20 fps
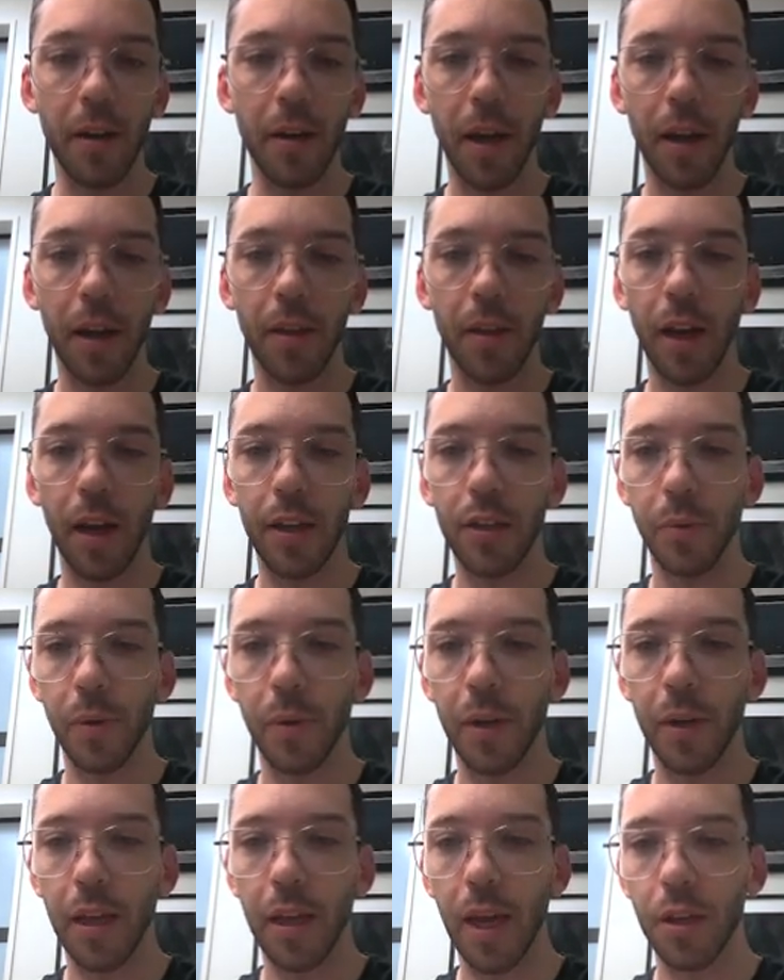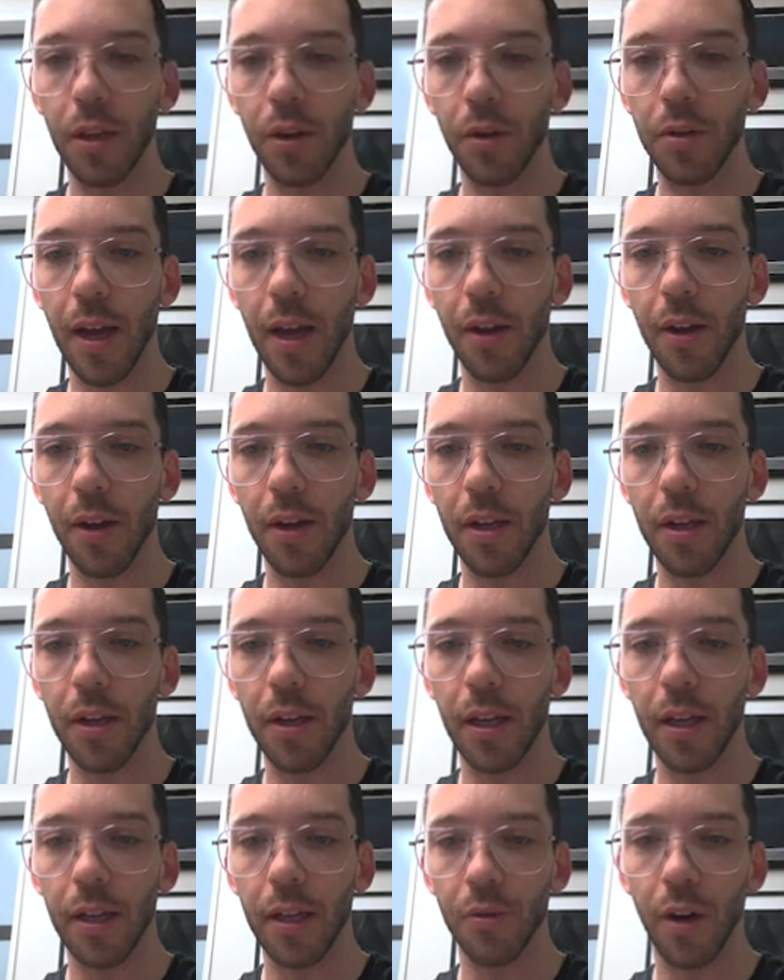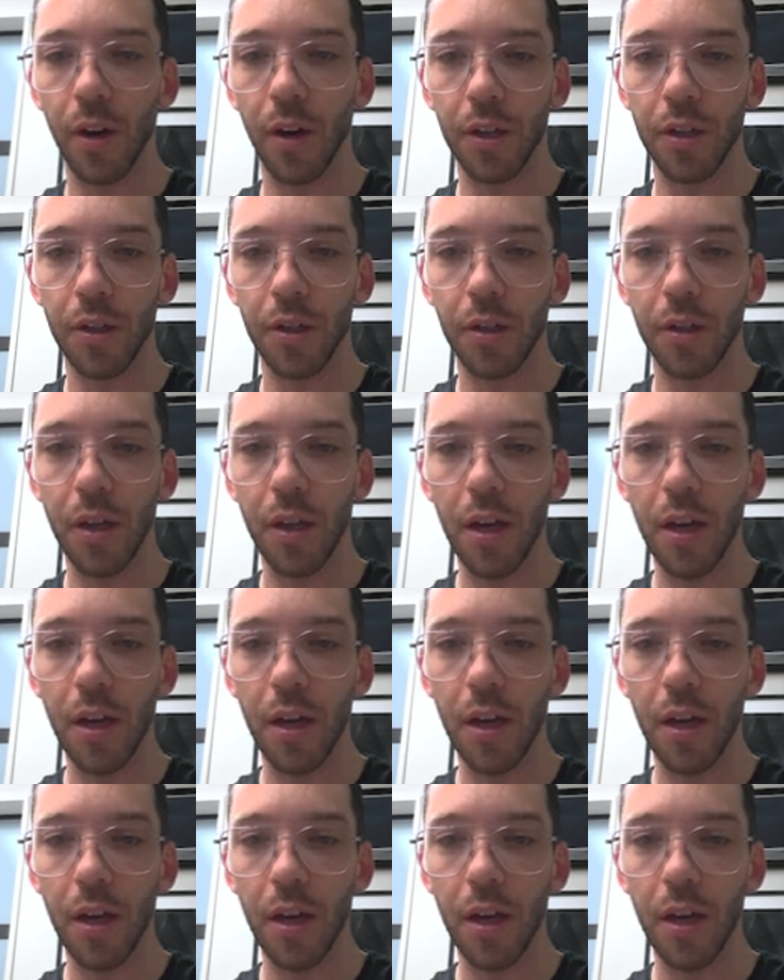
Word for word: and they like to, again, go down adnexal structures,